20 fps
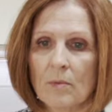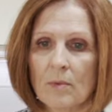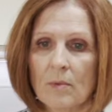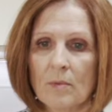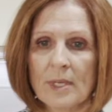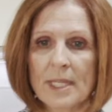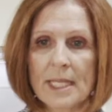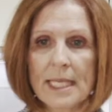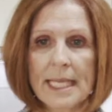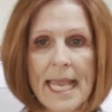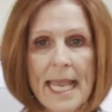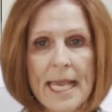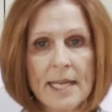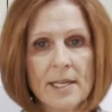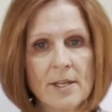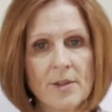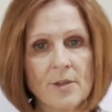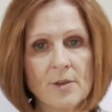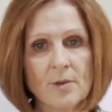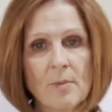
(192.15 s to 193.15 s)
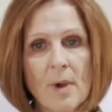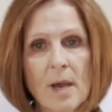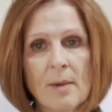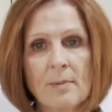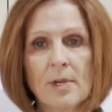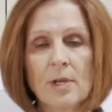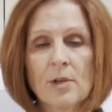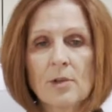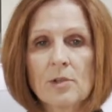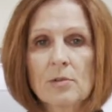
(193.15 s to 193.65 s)
with a candy
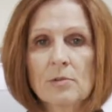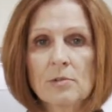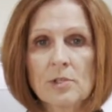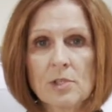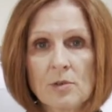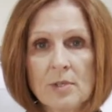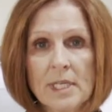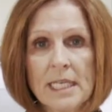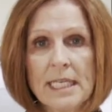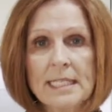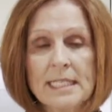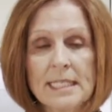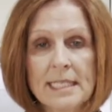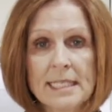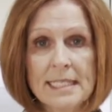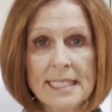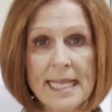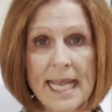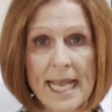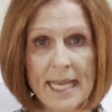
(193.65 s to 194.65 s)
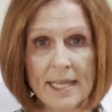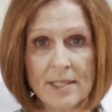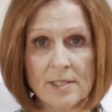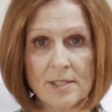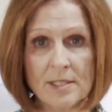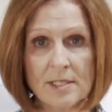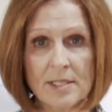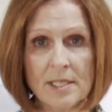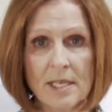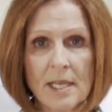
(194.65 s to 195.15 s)
thermometer, you do need to
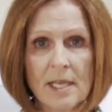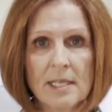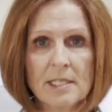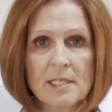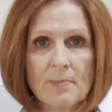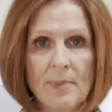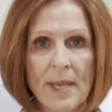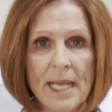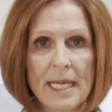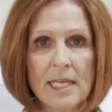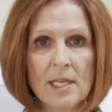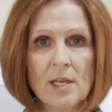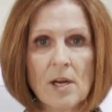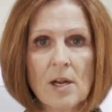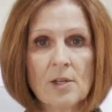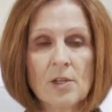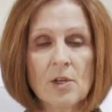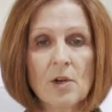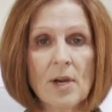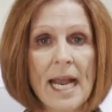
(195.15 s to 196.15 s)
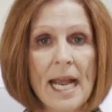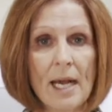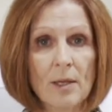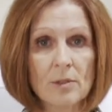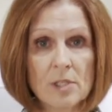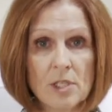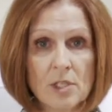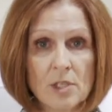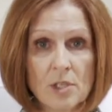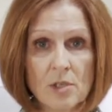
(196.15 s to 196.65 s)
test, depending on your
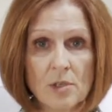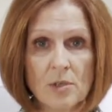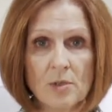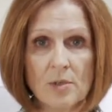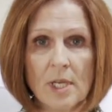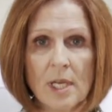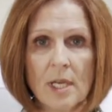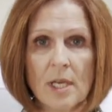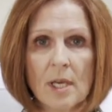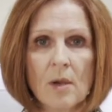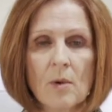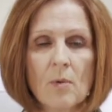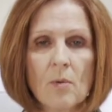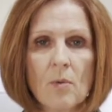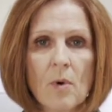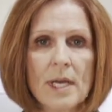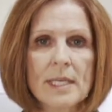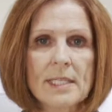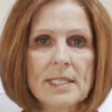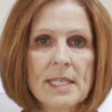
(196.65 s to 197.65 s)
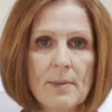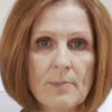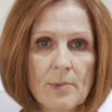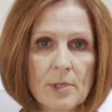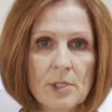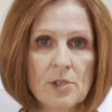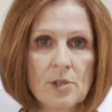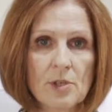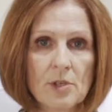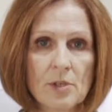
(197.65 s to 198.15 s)
altitude, what
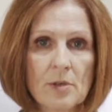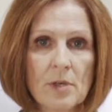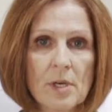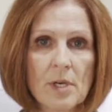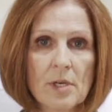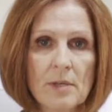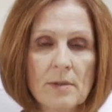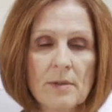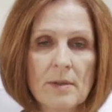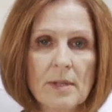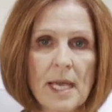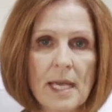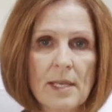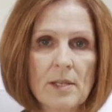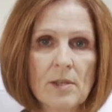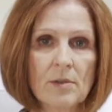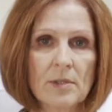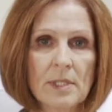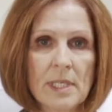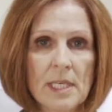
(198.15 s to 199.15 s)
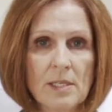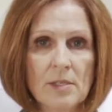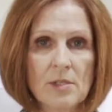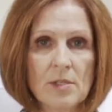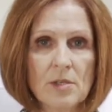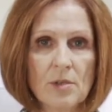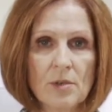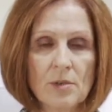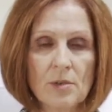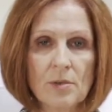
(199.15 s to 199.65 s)
temperature that you'll need
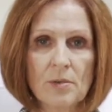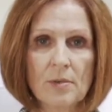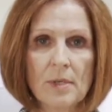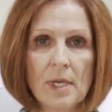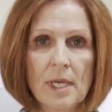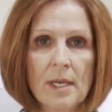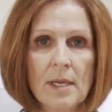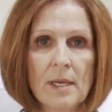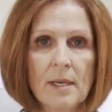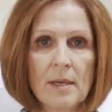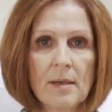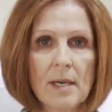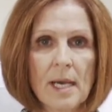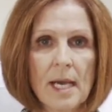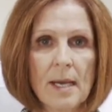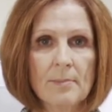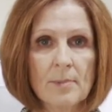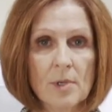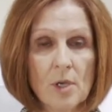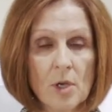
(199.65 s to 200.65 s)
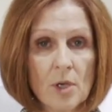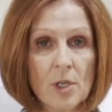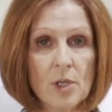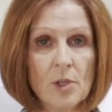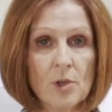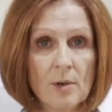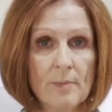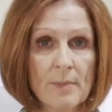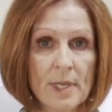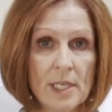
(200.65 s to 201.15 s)
to cook
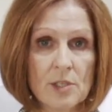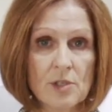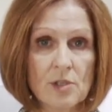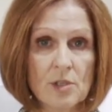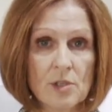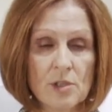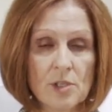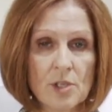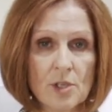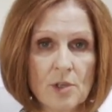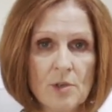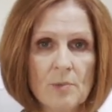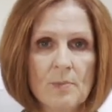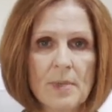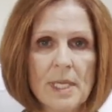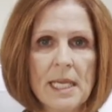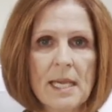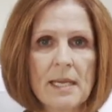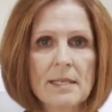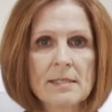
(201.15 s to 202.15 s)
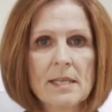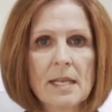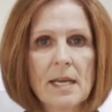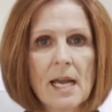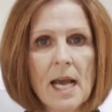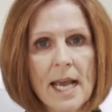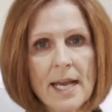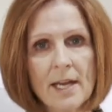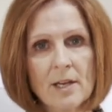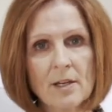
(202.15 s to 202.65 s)
your mixture to, because at
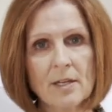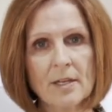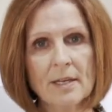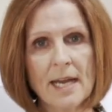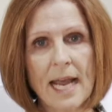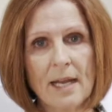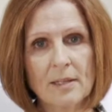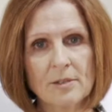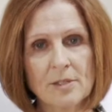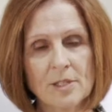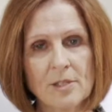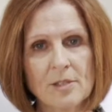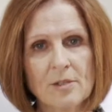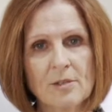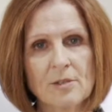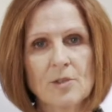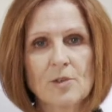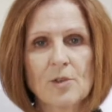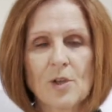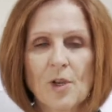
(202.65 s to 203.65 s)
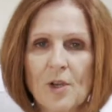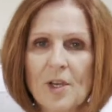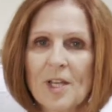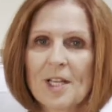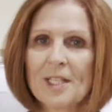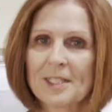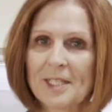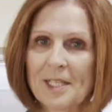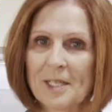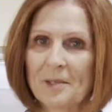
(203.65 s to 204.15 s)
higher altitudes you cook it
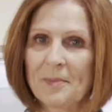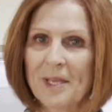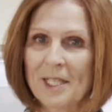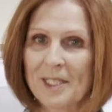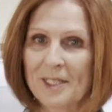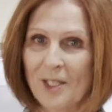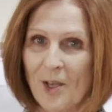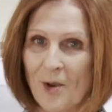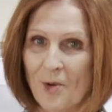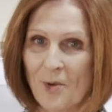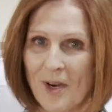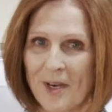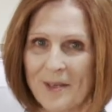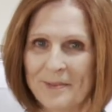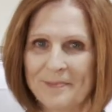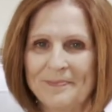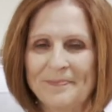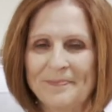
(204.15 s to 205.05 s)
a little bit lower.